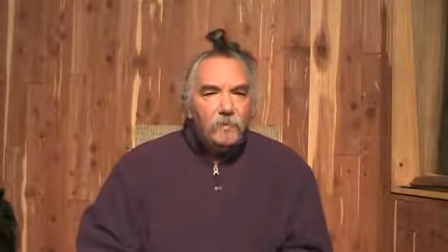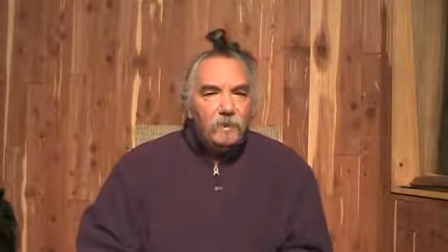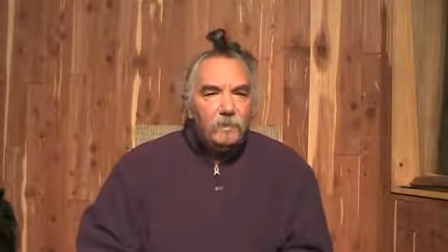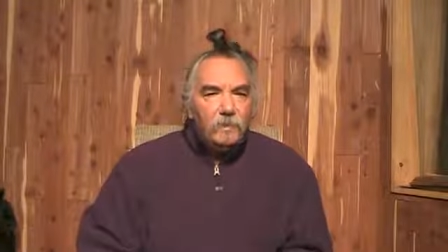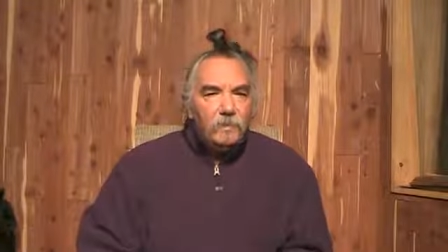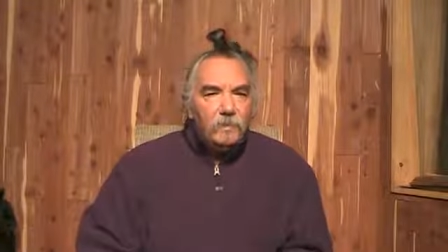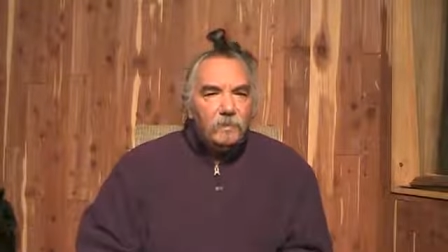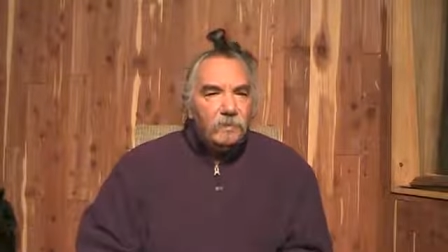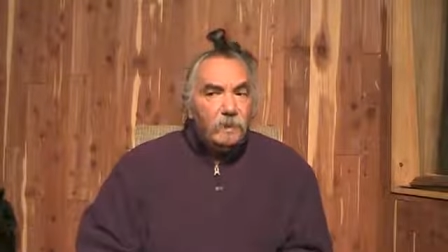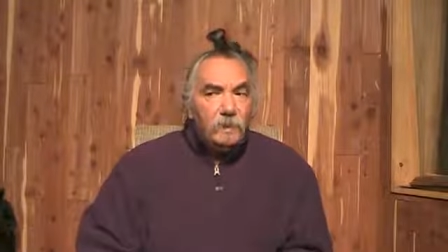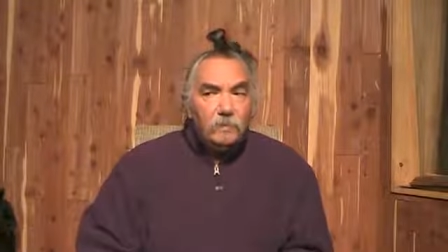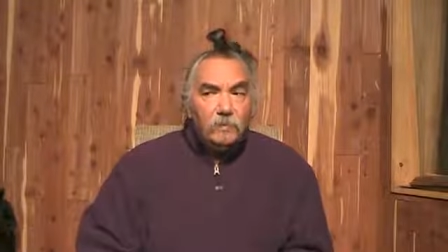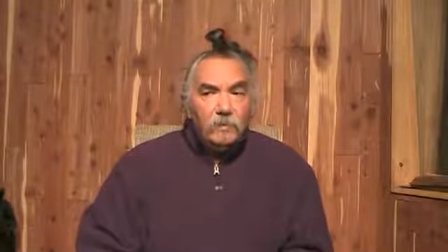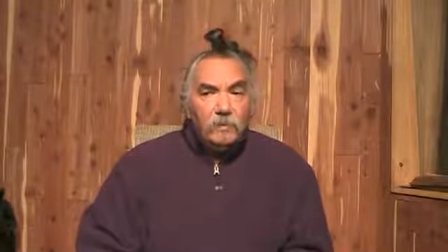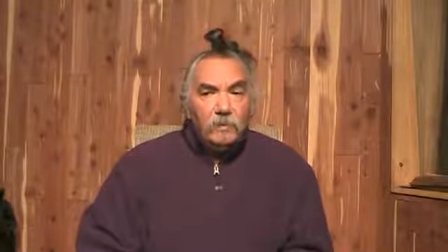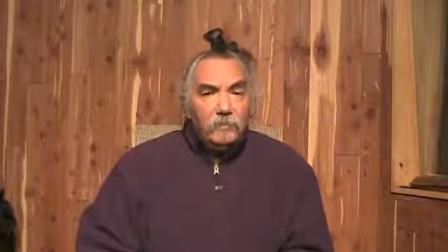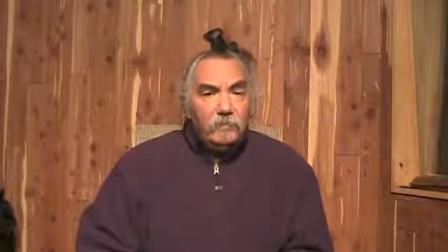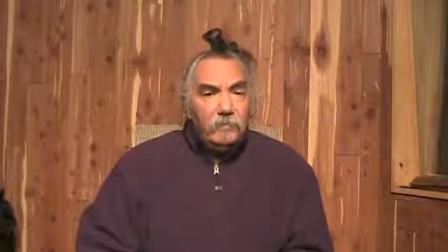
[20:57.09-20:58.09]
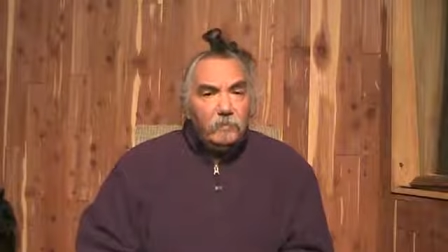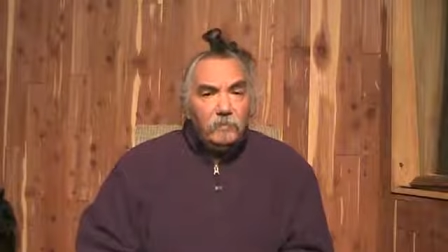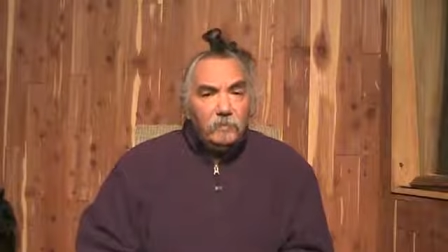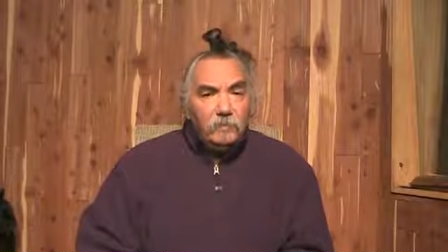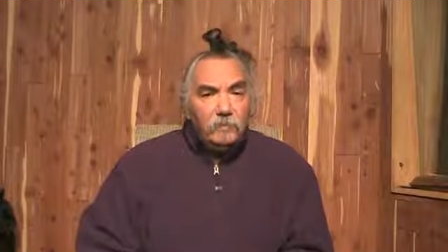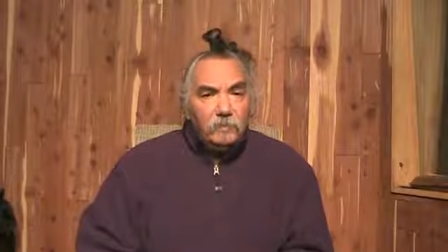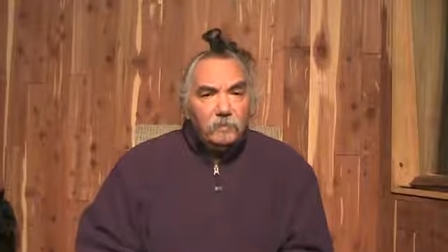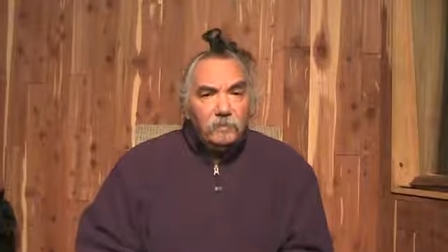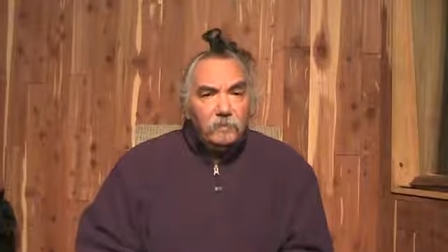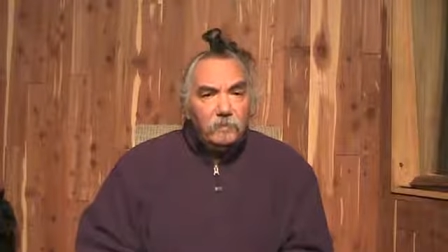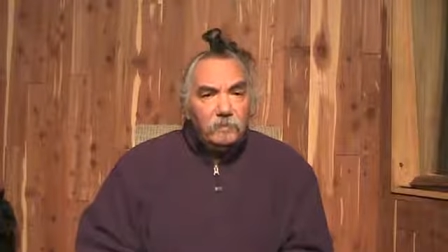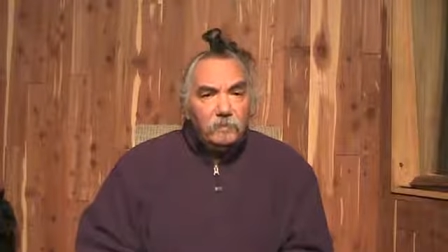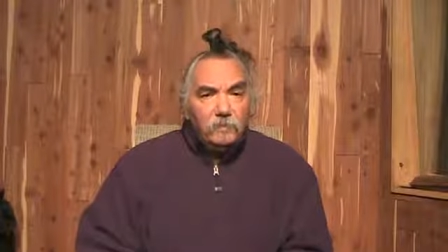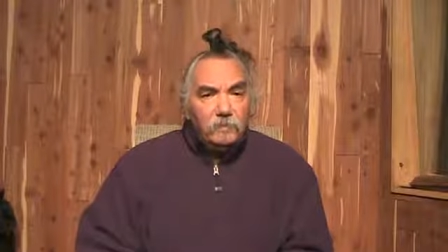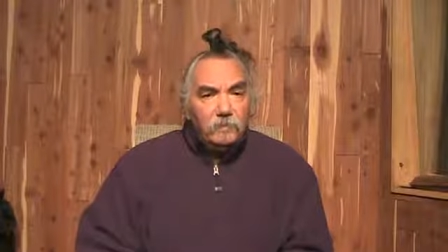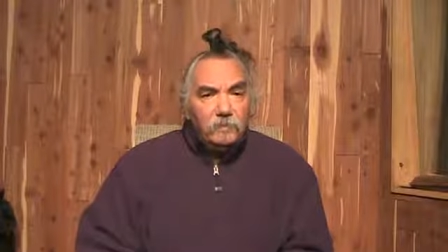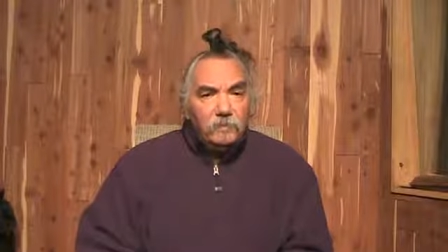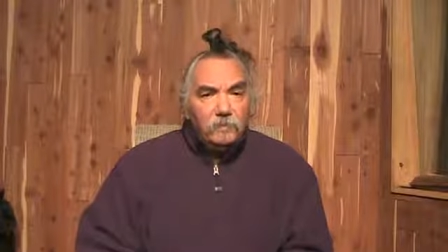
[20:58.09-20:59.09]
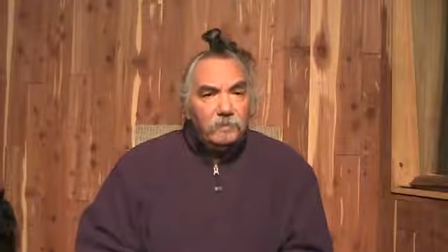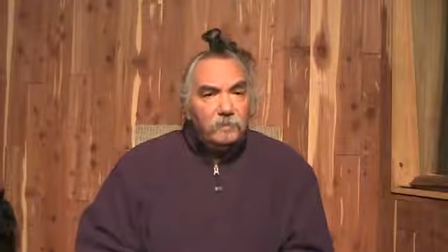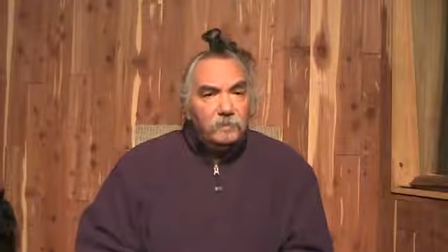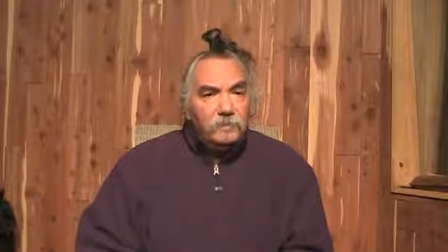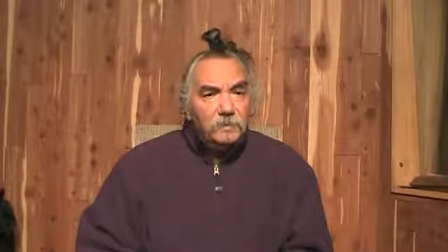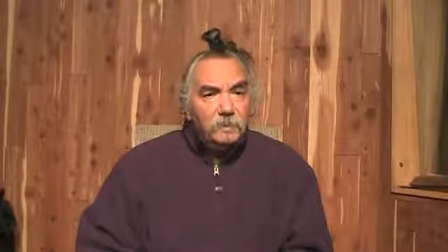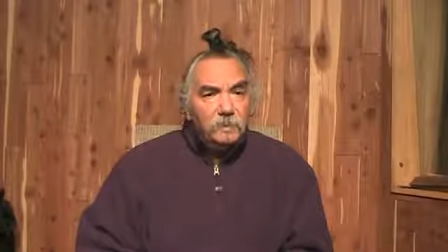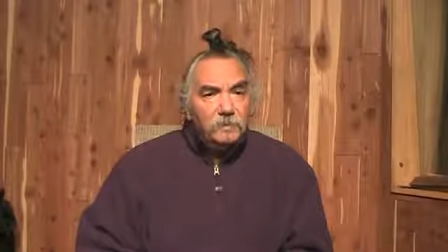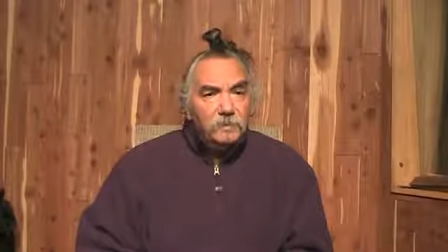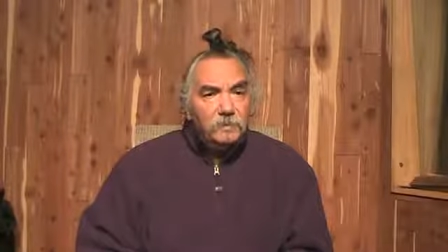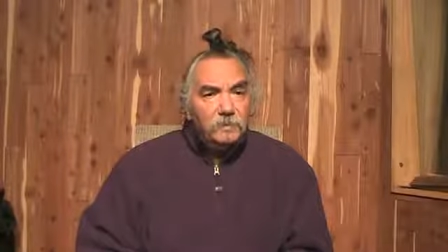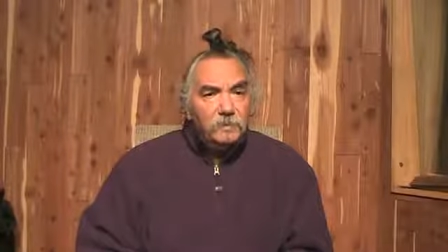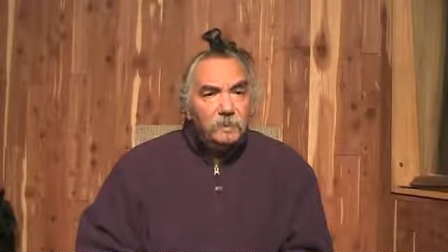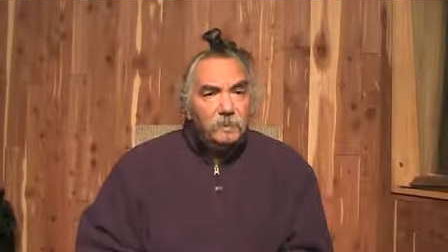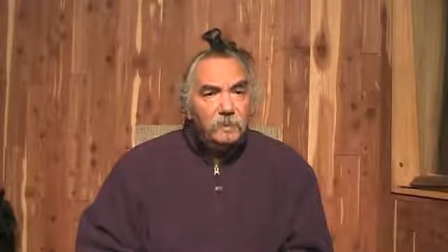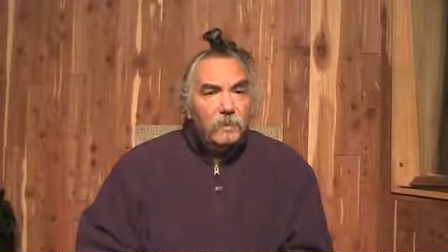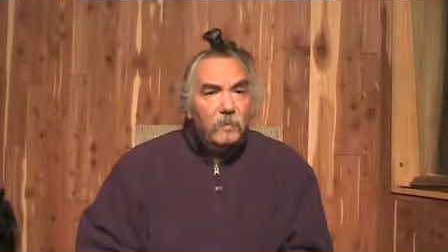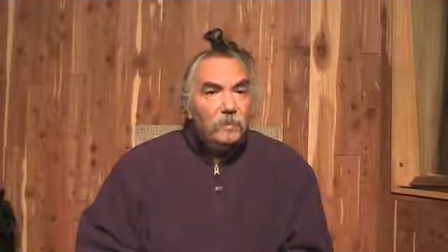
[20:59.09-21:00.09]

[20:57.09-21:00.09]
Okay? Not every moment, because you know circumstances that